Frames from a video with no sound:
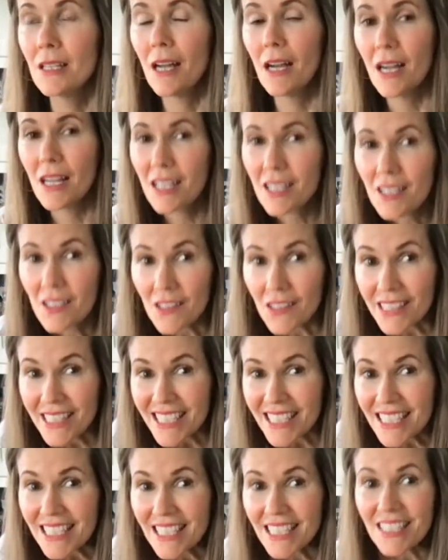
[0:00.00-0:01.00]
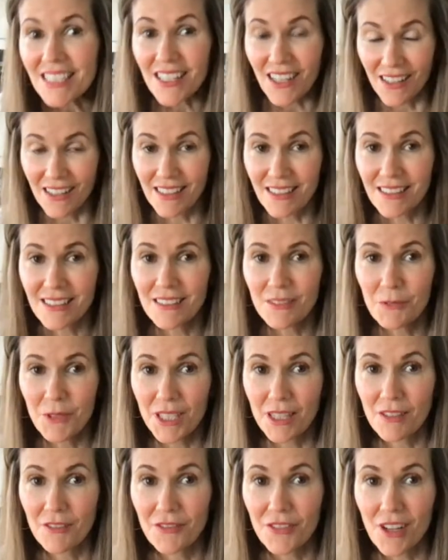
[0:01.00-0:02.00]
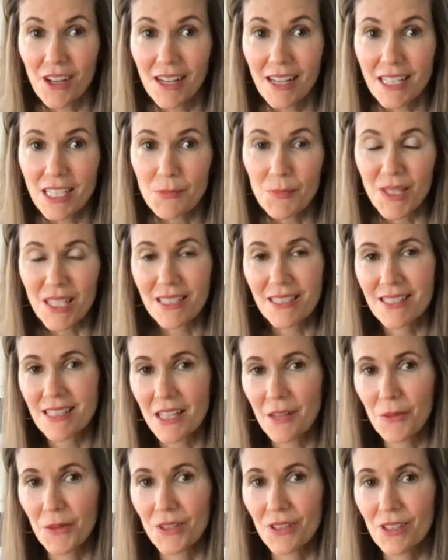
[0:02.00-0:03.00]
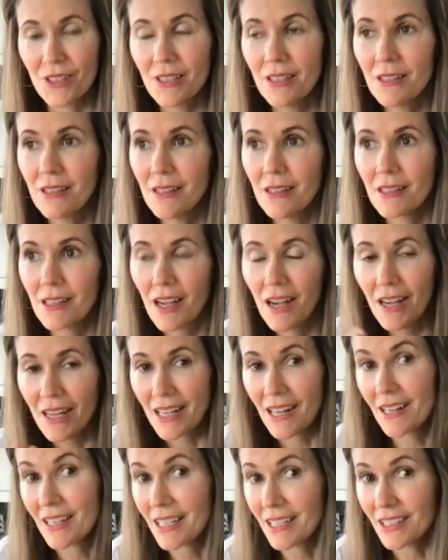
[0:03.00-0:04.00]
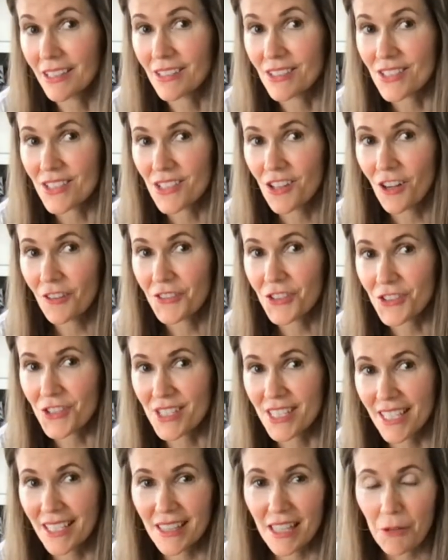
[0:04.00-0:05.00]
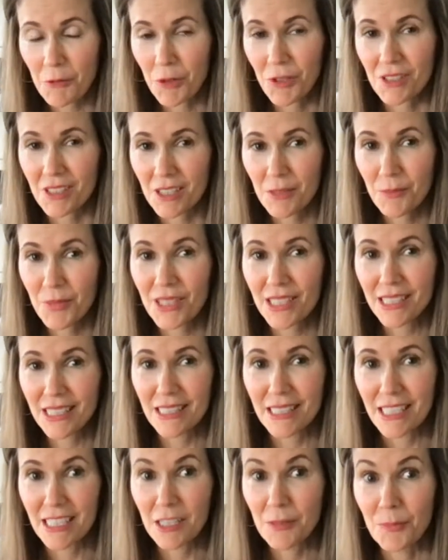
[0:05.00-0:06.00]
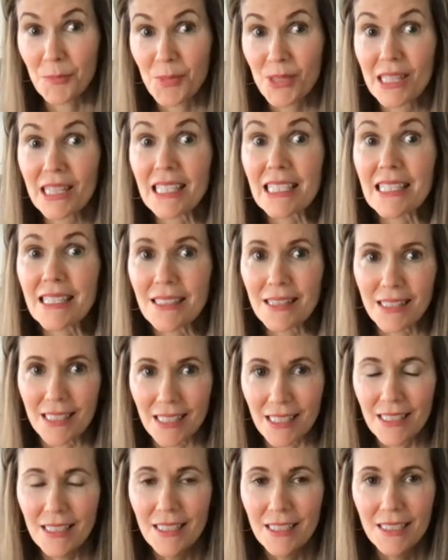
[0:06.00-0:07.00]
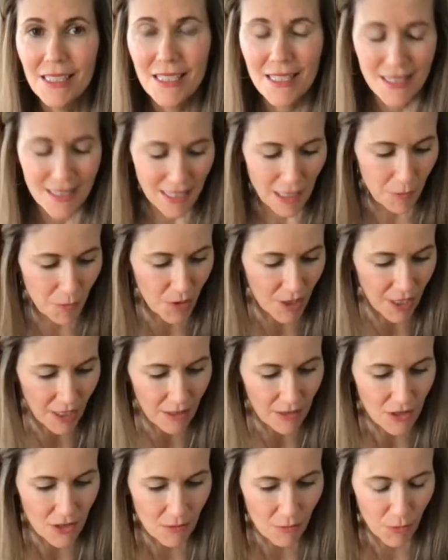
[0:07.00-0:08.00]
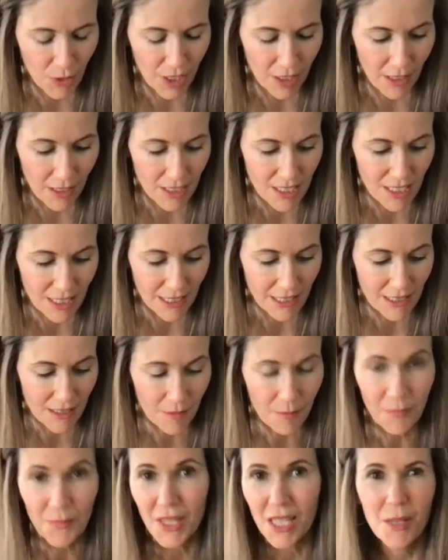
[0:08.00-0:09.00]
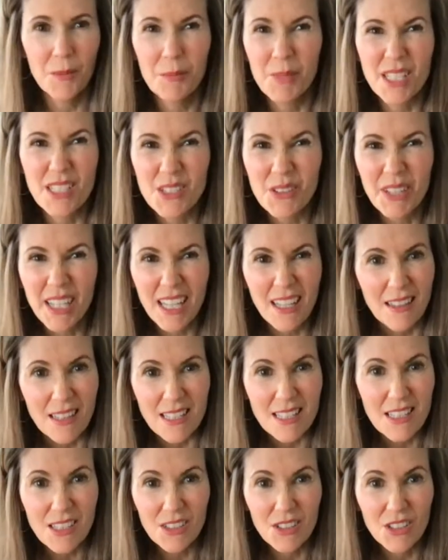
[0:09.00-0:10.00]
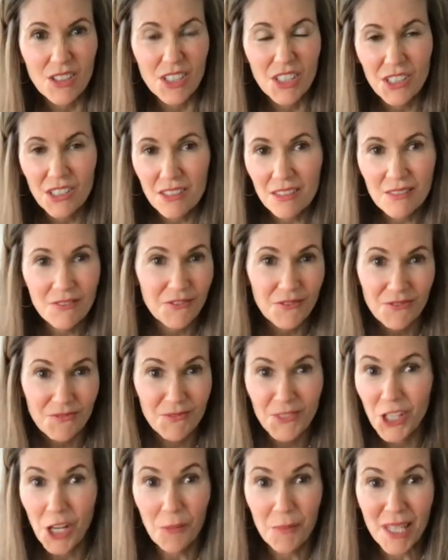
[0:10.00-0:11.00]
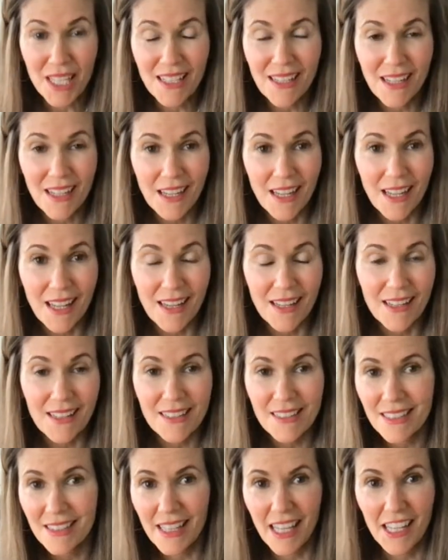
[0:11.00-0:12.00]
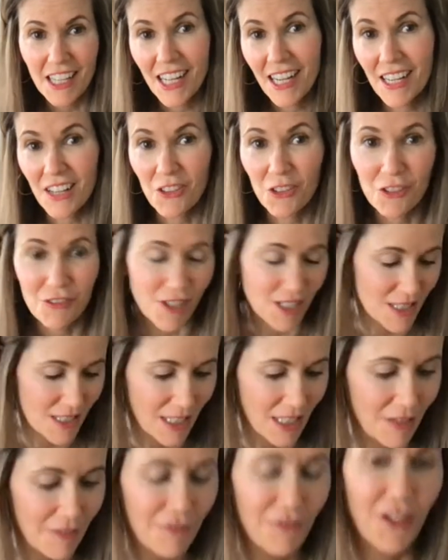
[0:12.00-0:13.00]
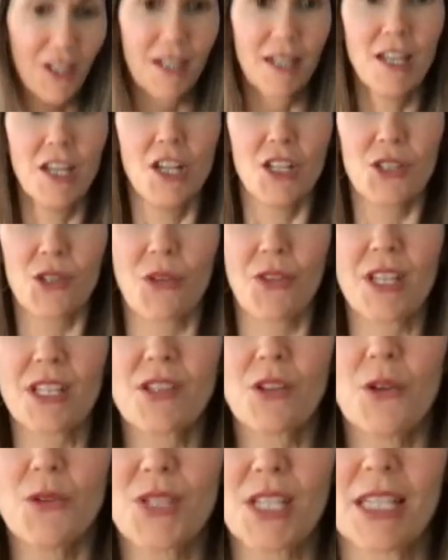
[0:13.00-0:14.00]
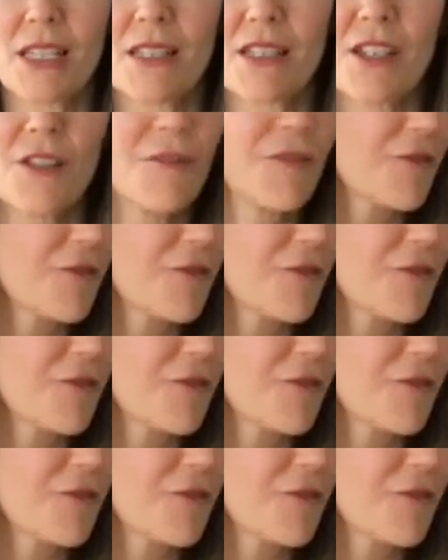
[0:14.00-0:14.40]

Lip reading: a clean cut with the fries because they were cut on a little softer set. They weren't completely set when I sliced them, but it's okay. They still look yummy and they kind of look rustic and fun. So this goes into the